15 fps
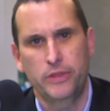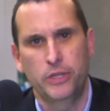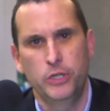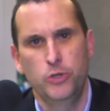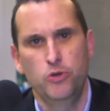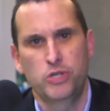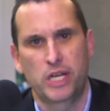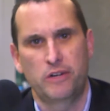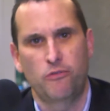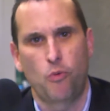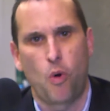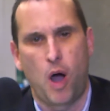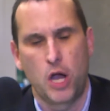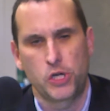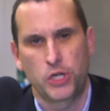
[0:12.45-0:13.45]
the news out of
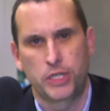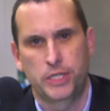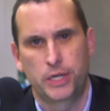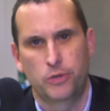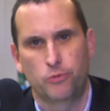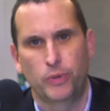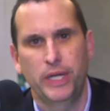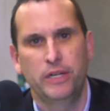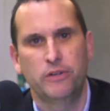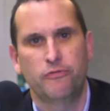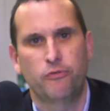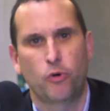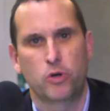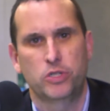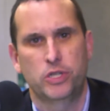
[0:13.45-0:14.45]
Washington
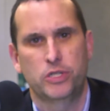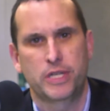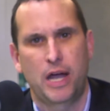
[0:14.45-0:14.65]
reinforces